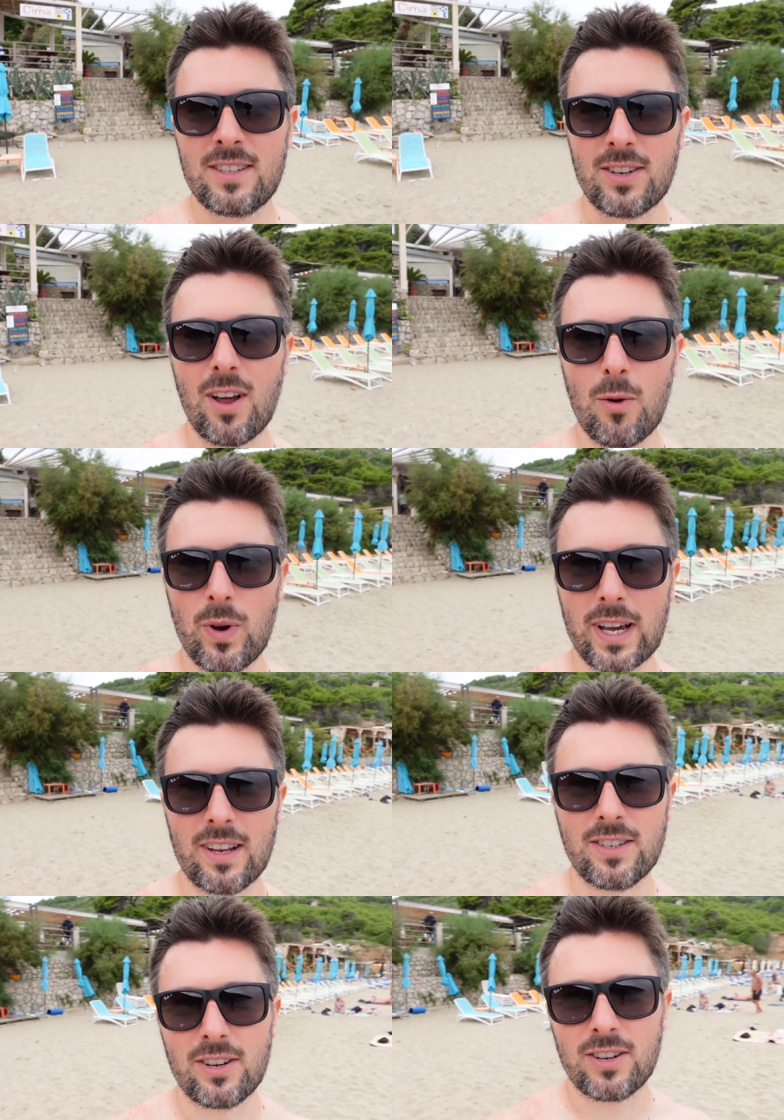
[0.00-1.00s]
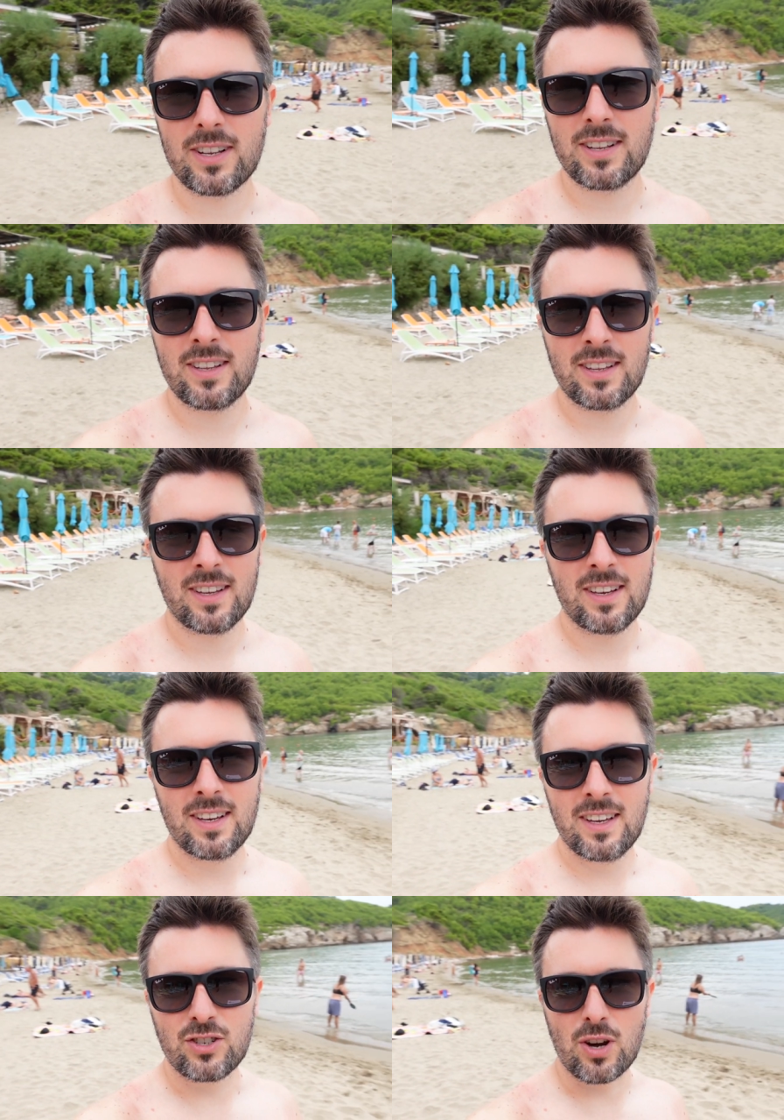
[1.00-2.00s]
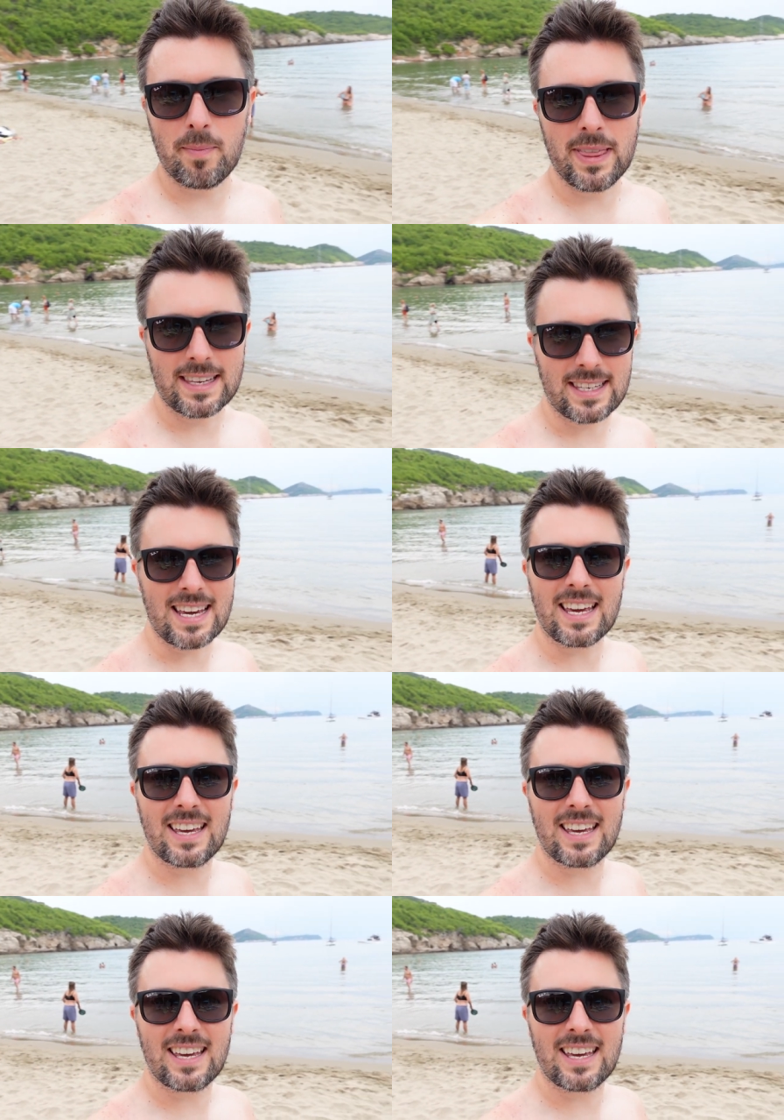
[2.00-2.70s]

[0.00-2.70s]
do like we're gonna do, jump in the sea.